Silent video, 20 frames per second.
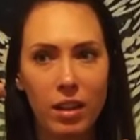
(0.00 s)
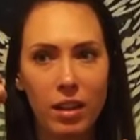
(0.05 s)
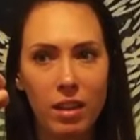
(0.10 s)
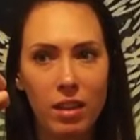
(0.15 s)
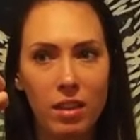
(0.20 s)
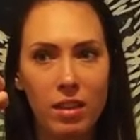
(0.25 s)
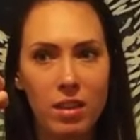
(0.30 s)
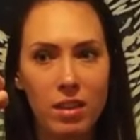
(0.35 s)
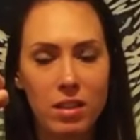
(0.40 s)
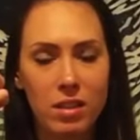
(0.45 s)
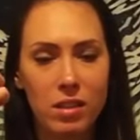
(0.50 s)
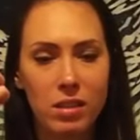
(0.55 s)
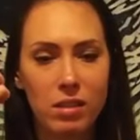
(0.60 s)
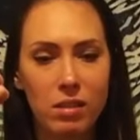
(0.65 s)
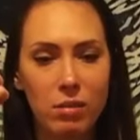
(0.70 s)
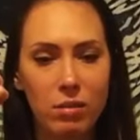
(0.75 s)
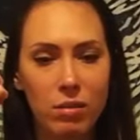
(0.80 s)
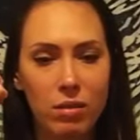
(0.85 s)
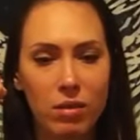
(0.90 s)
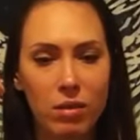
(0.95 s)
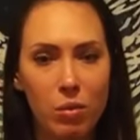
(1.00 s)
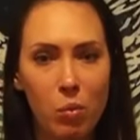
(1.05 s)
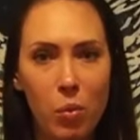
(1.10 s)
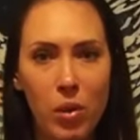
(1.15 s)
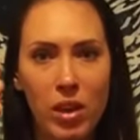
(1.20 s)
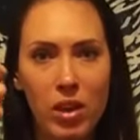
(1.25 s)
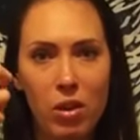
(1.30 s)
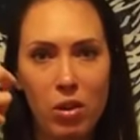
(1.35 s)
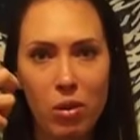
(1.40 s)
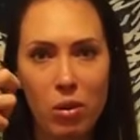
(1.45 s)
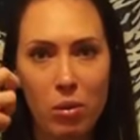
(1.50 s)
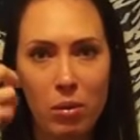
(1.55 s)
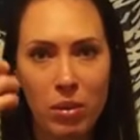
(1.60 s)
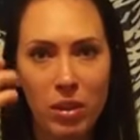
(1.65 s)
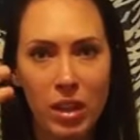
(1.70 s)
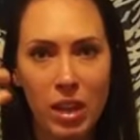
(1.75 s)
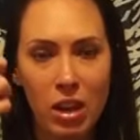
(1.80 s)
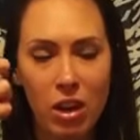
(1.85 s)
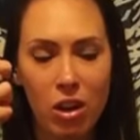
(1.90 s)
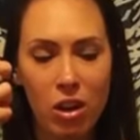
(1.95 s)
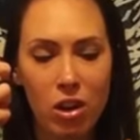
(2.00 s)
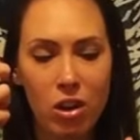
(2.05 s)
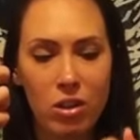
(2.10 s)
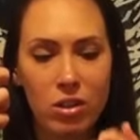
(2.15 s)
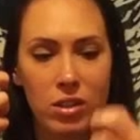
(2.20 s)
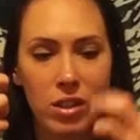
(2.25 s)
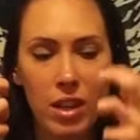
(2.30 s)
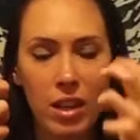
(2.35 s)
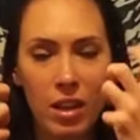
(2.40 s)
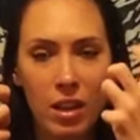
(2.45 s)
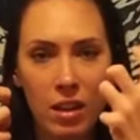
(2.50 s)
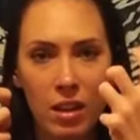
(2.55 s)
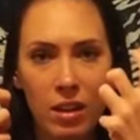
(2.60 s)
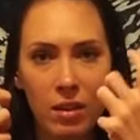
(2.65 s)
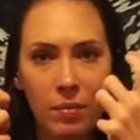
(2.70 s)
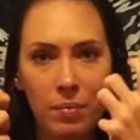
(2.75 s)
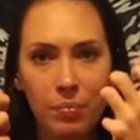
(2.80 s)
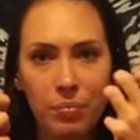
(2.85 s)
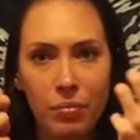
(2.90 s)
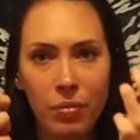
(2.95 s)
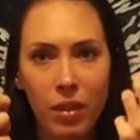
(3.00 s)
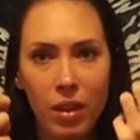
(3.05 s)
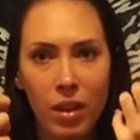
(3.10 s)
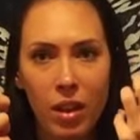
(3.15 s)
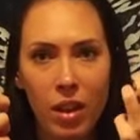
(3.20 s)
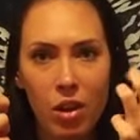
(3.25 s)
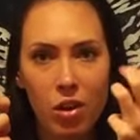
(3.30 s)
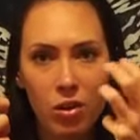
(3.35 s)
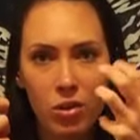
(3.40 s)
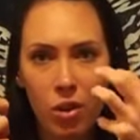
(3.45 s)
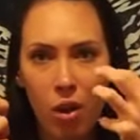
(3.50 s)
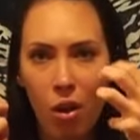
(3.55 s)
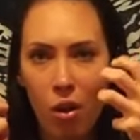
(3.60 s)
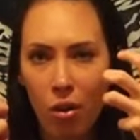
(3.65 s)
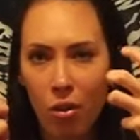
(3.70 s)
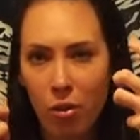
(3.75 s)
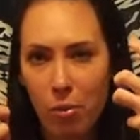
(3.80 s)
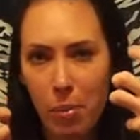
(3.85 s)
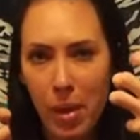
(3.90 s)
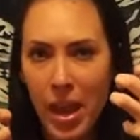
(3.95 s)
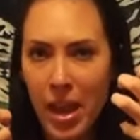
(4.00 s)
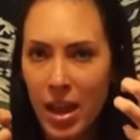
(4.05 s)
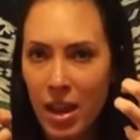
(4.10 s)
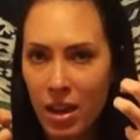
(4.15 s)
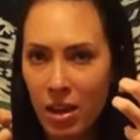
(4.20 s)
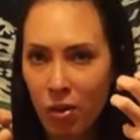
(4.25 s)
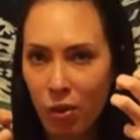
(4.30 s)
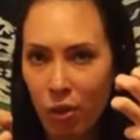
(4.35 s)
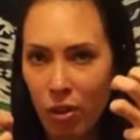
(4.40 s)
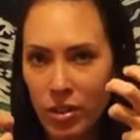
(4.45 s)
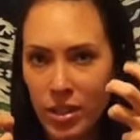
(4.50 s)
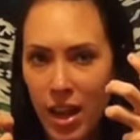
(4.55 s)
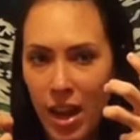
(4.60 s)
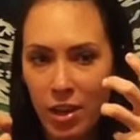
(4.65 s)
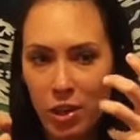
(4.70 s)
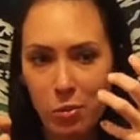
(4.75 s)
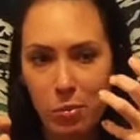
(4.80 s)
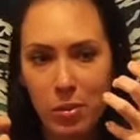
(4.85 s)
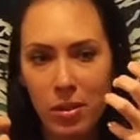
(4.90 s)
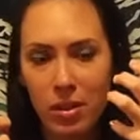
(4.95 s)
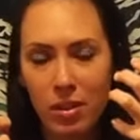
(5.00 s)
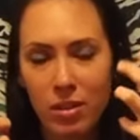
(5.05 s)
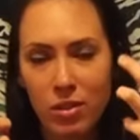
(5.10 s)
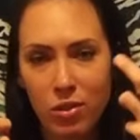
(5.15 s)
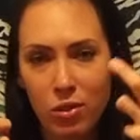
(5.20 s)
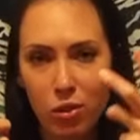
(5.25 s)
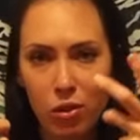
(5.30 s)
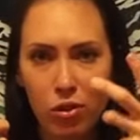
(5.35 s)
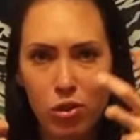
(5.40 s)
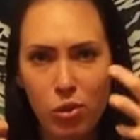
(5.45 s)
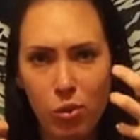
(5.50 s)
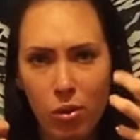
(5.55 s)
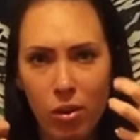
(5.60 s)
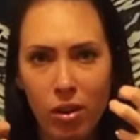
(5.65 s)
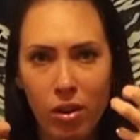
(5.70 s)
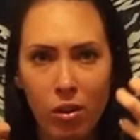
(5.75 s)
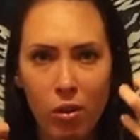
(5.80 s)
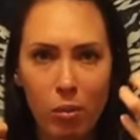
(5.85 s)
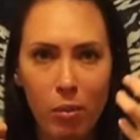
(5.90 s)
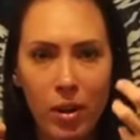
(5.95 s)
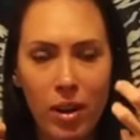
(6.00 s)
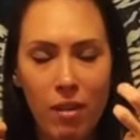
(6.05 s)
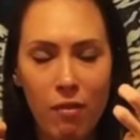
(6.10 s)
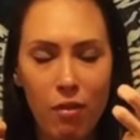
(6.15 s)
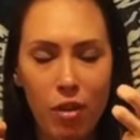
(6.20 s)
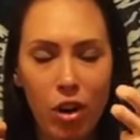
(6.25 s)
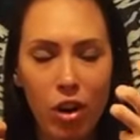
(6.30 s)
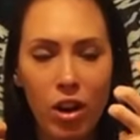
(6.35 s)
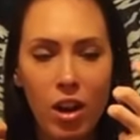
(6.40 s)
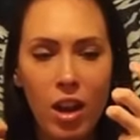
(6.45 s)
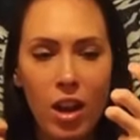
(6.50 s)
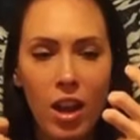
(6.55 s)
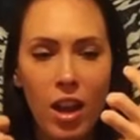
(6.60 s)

this wheel with gears, and here's all the pain or attachments or joy or whatever.